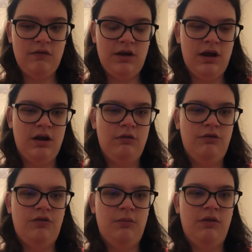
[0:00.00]
and I
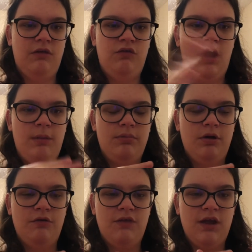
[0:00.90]
noticed some of the top
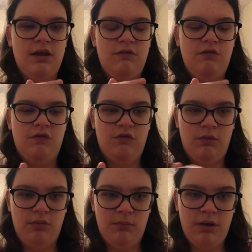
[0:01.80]
row of kittens and some
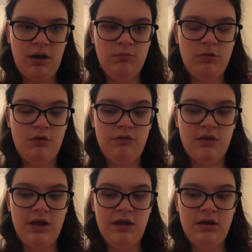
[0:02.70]
of the bottom row with
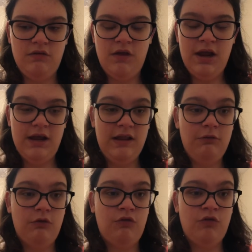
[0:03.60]
kittens, and they
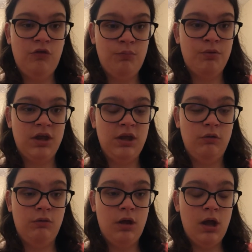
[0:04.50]
were super cute.